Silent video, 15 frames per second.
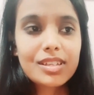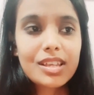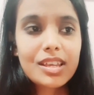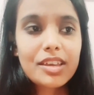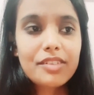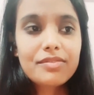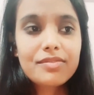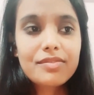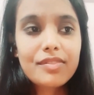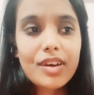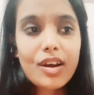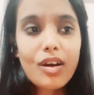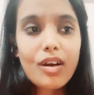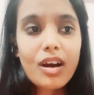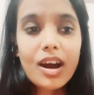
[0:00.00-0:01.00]
if
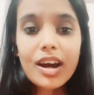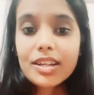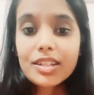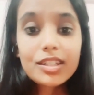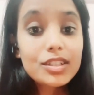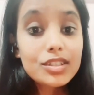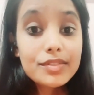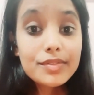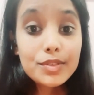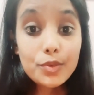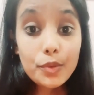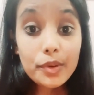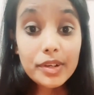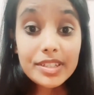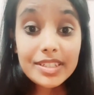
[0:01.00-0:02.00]
hundreds of
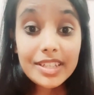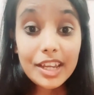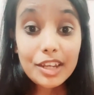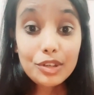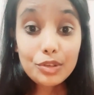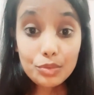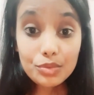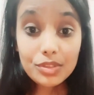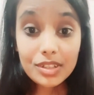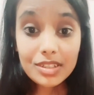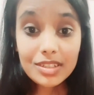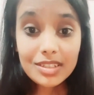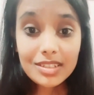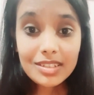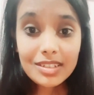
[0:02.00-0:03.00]
students can do
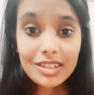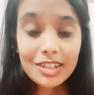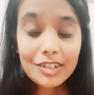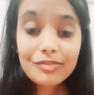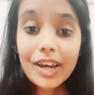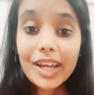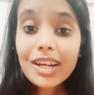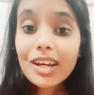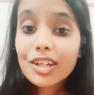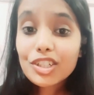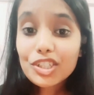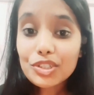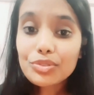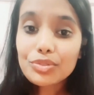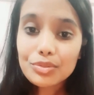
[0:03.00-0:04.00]
this, why can't
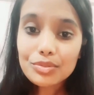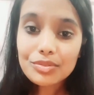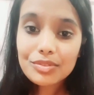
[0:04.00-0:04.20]
you?